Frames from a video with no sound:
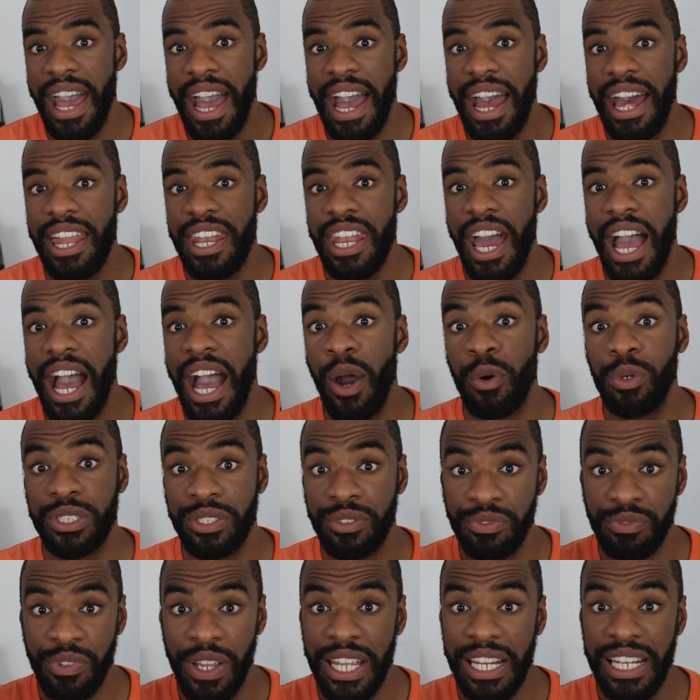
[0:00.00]
And I
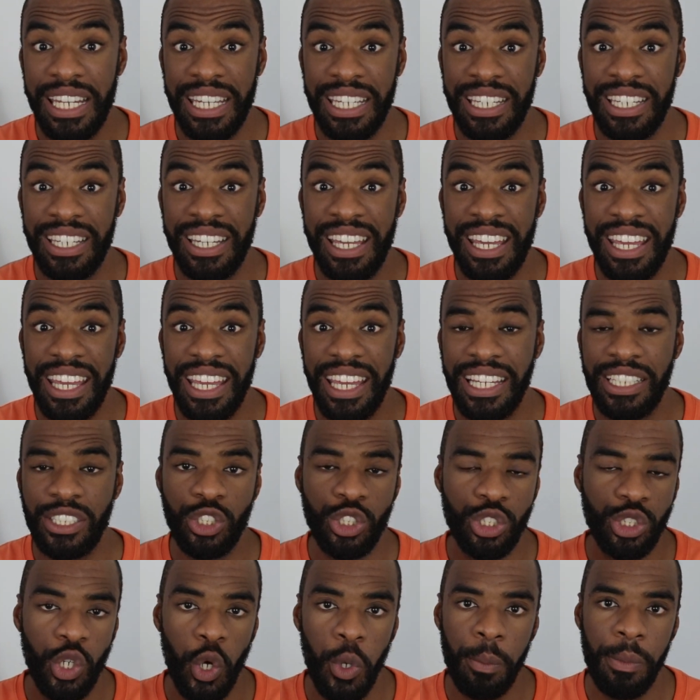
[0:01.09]
was failing in
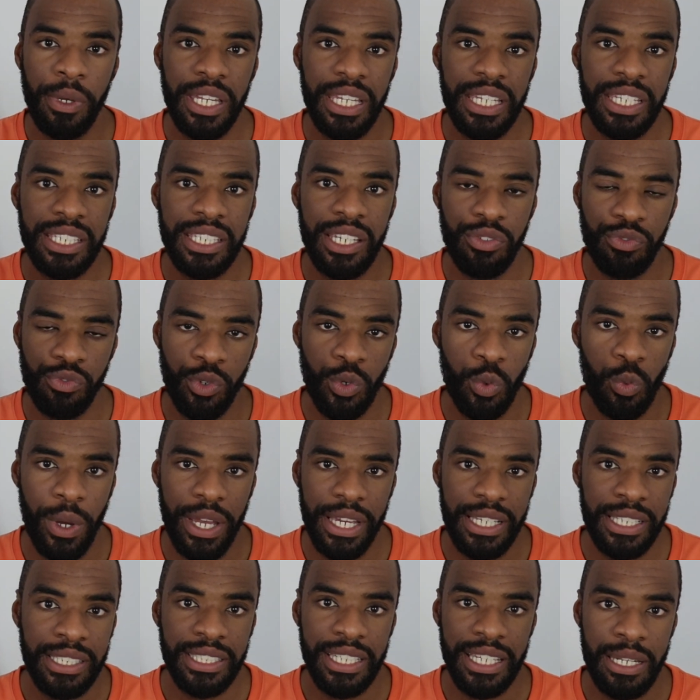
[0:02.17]
so many different
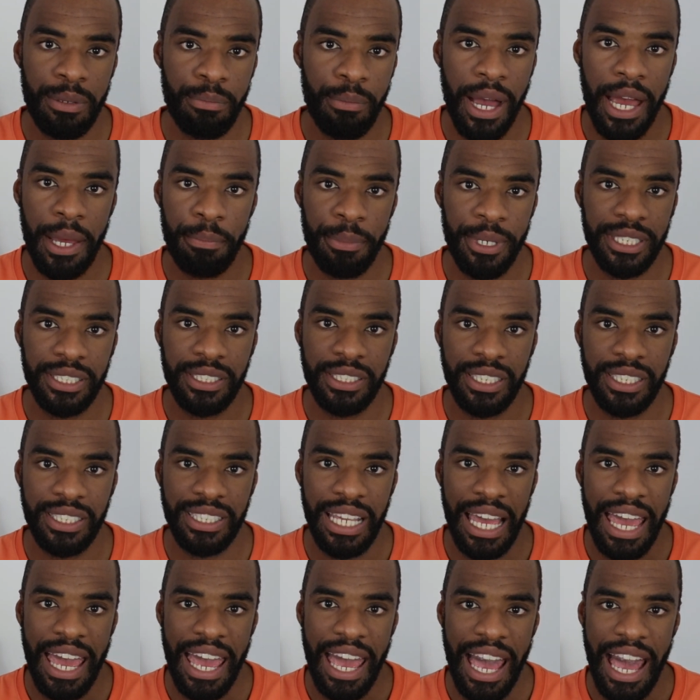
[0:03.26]
ways in my
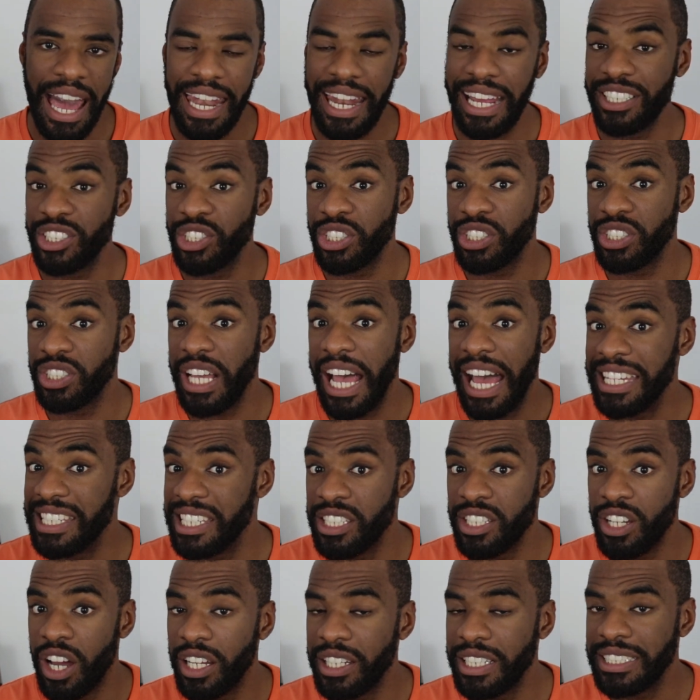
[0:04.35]
business. And I just, I
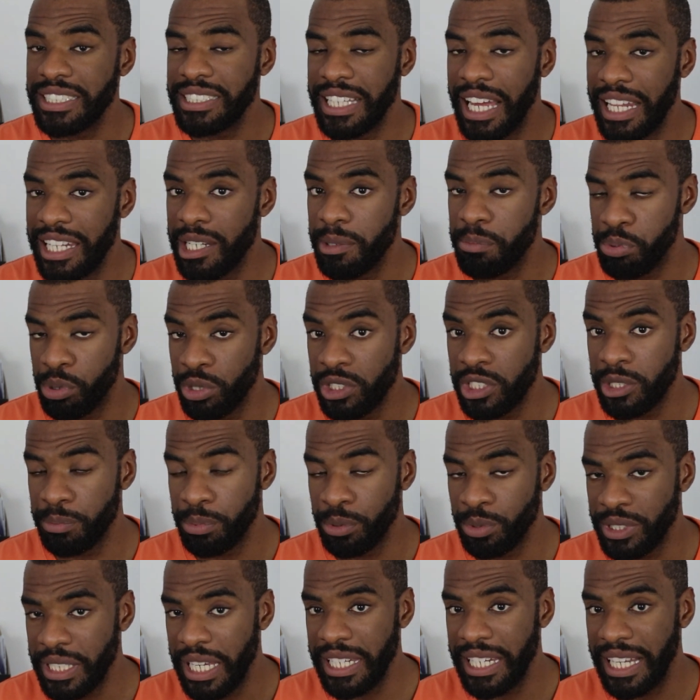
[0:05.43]
didn't understand the
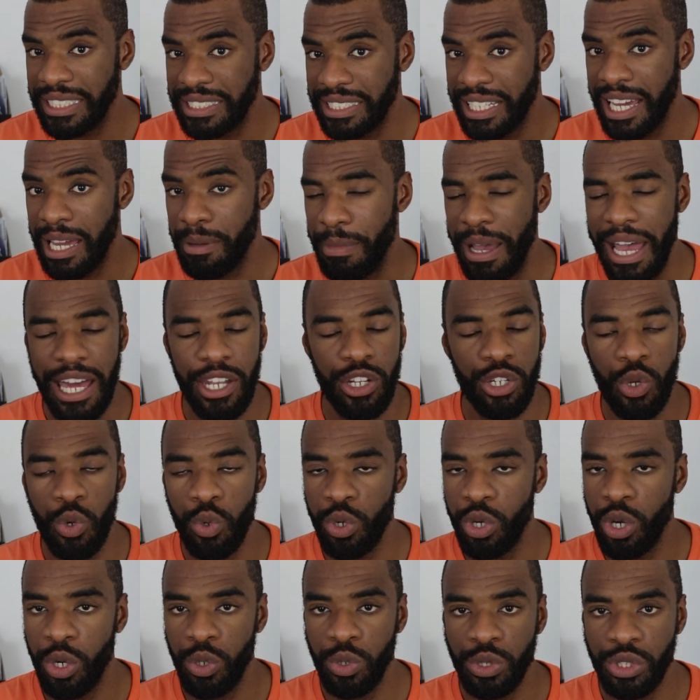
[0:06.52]
principles at that time. I had no
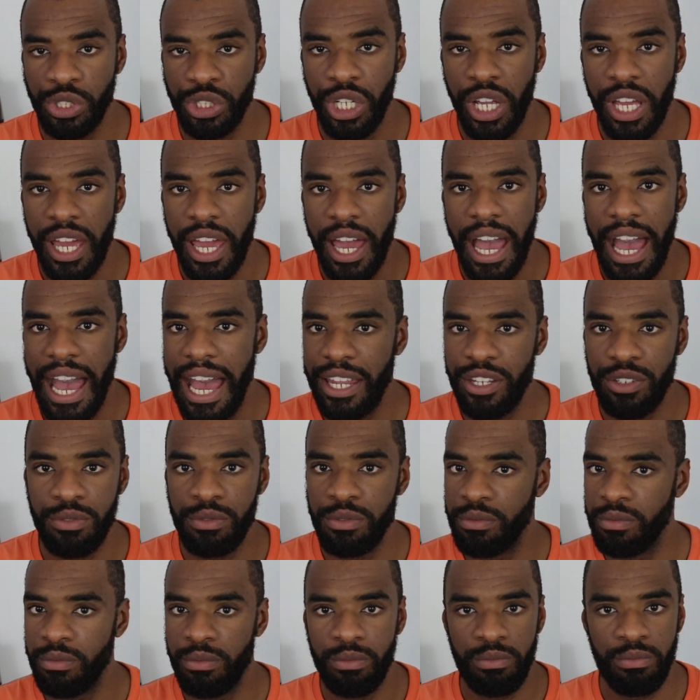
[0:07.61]
coach. I
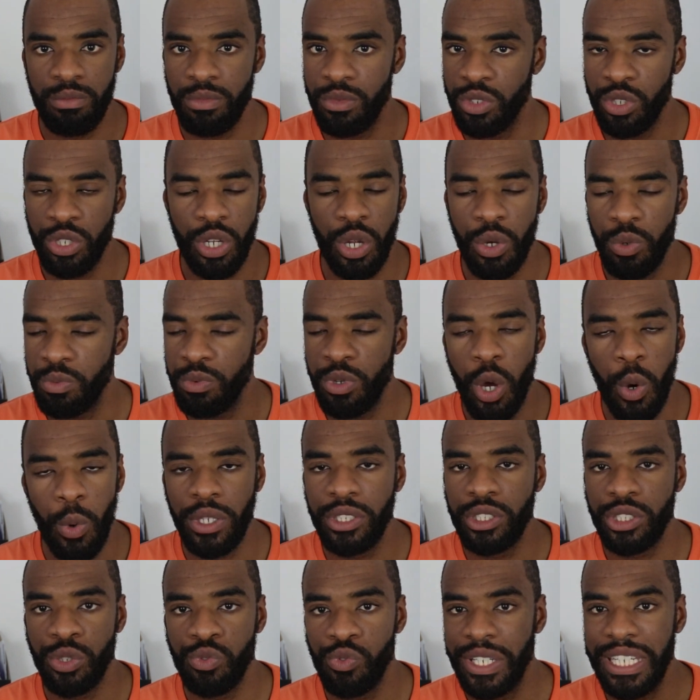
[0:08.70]
had, you know, no
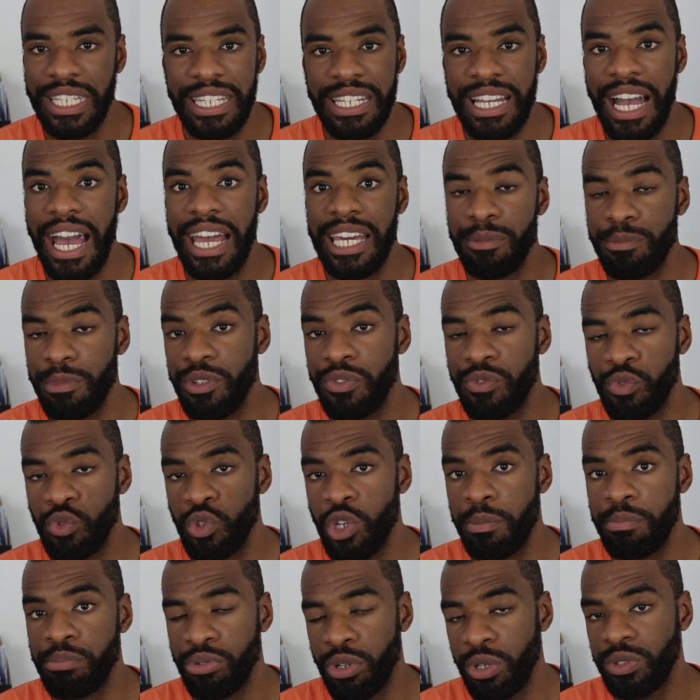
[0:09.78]
one to really guide me through
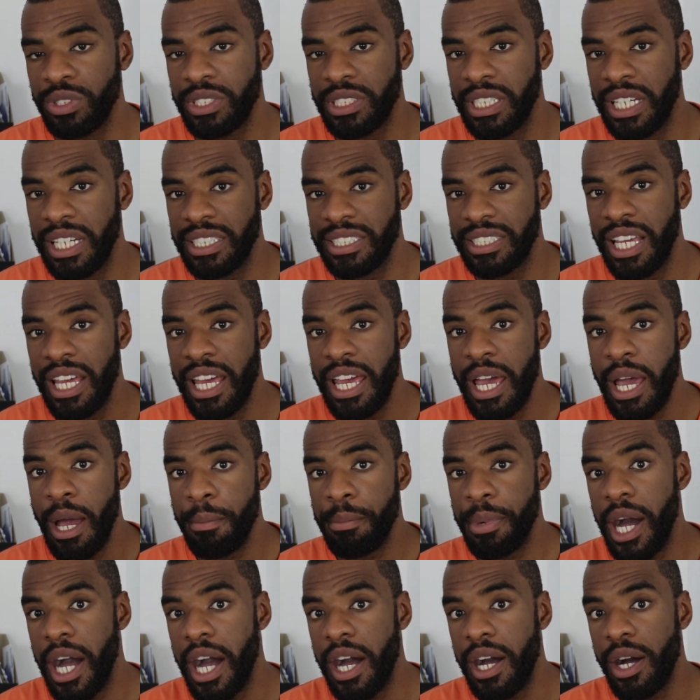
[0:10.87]
the process.
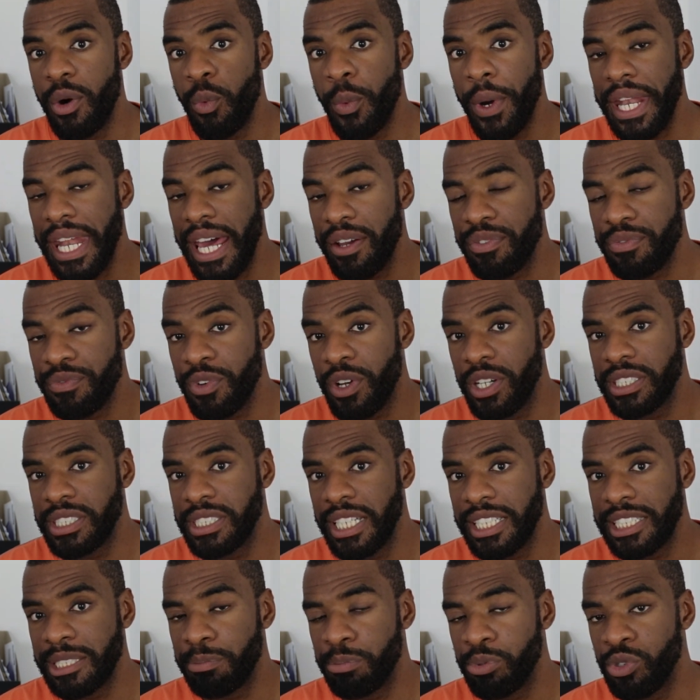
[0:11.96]
But when I
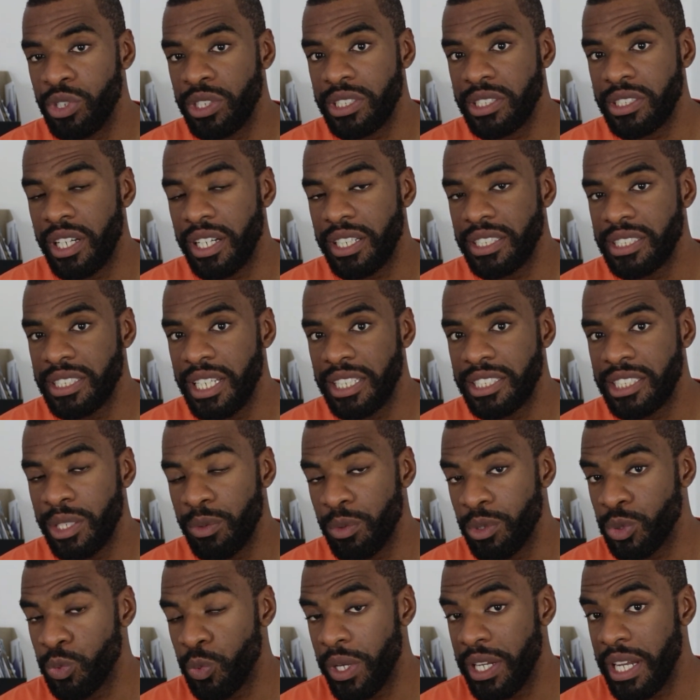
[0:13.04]
first experienced success, it
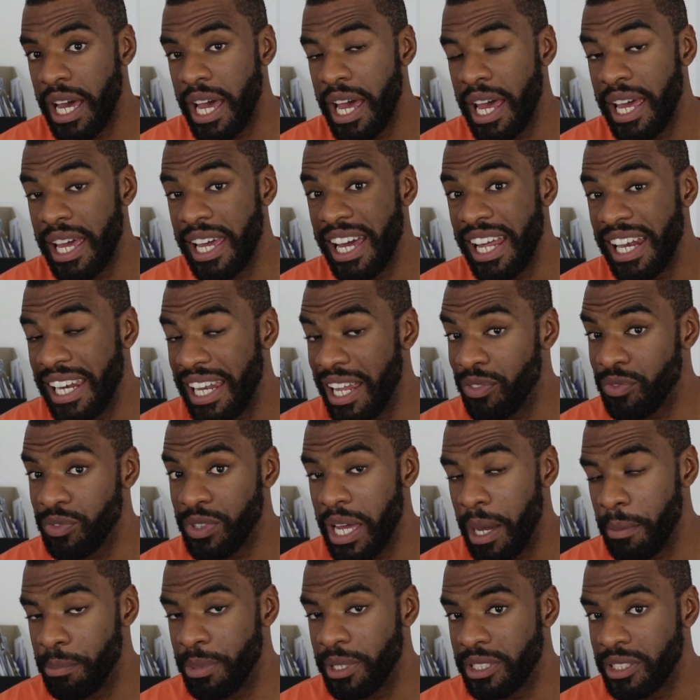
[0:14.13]
was when I left
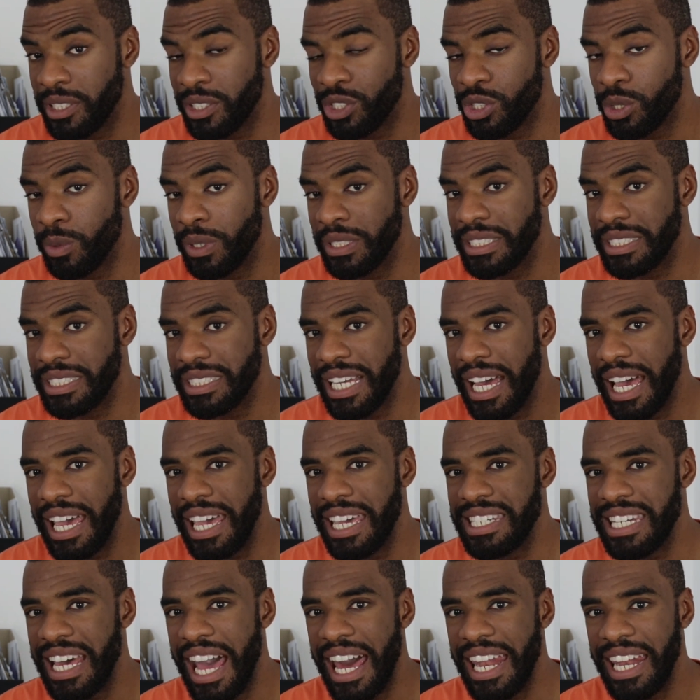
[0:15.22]
that business to one
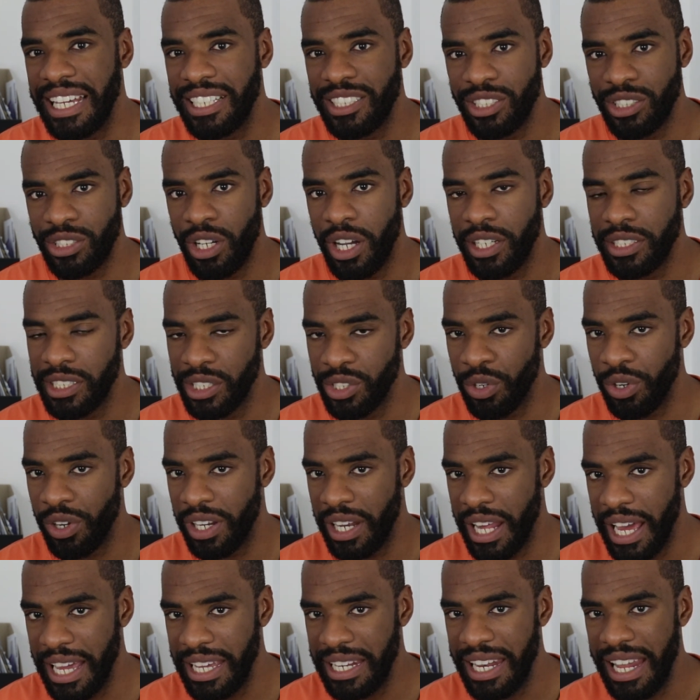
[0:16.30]
side and I started
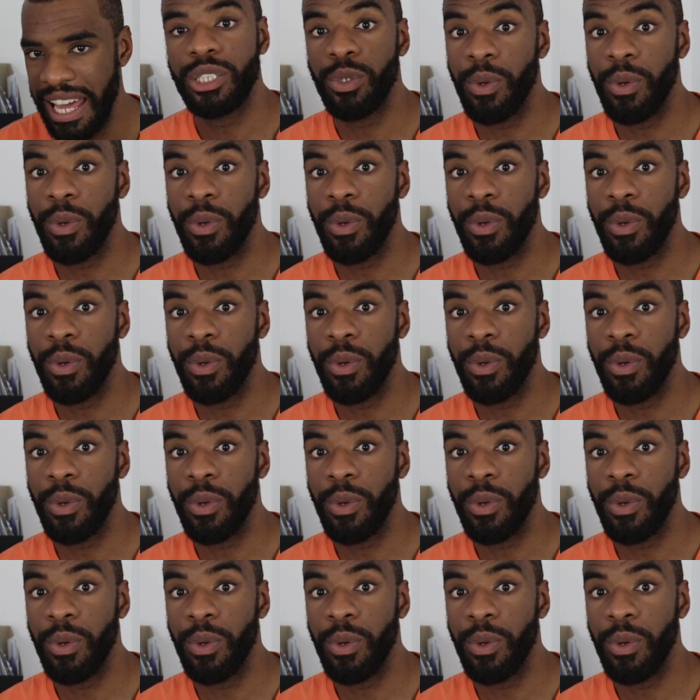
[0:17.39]
online.